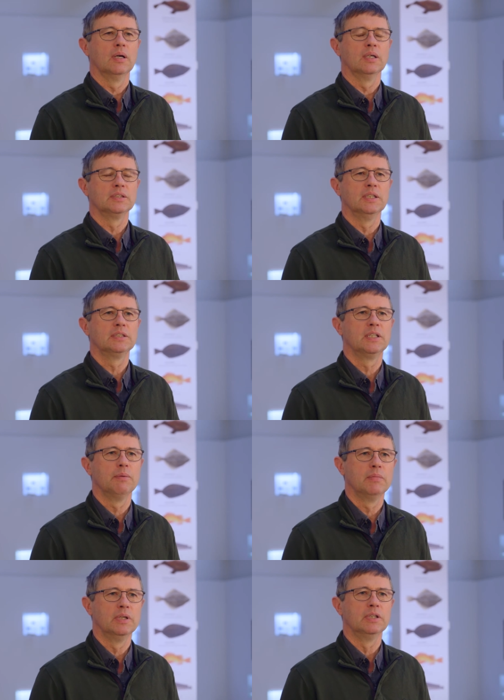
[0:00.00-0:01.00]
assist
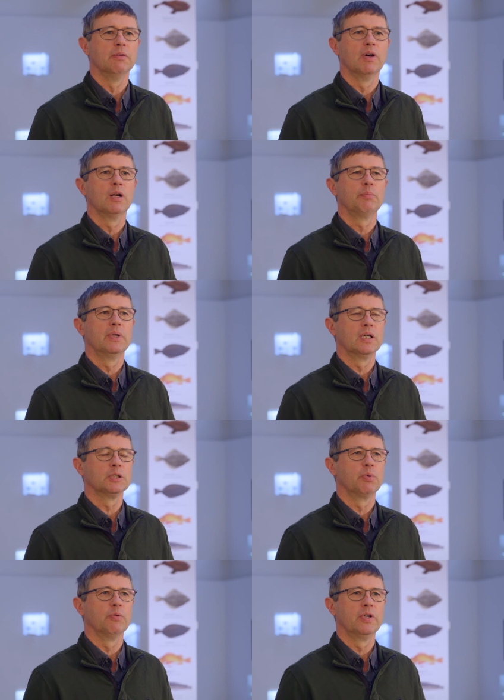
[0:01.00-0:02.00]
them in developing
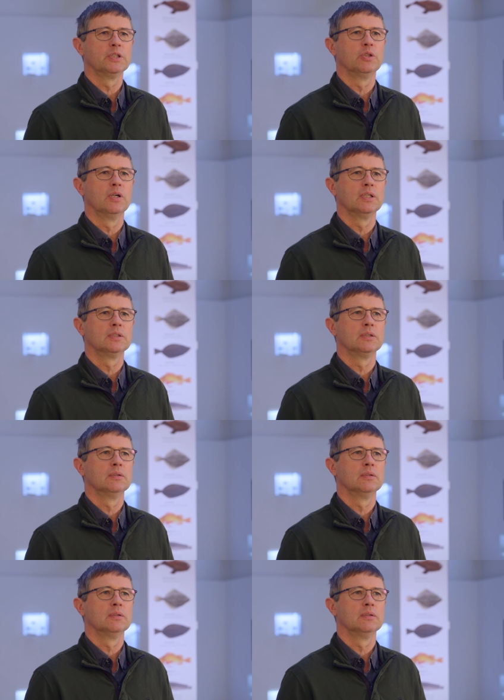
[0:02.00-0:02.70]
as professionals,